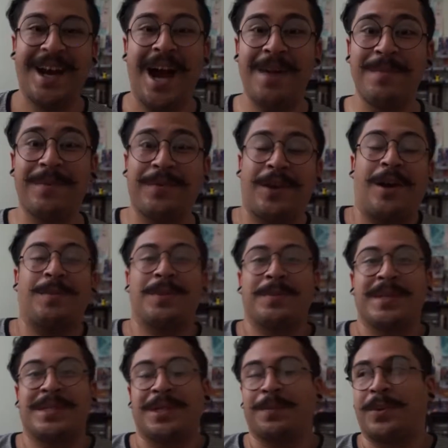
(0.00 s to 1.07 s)
I'm a very
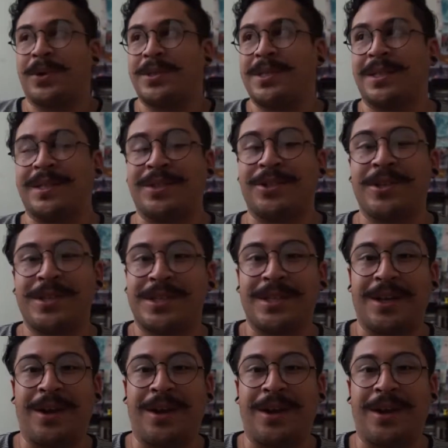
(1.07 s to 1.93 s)
optimistic person, just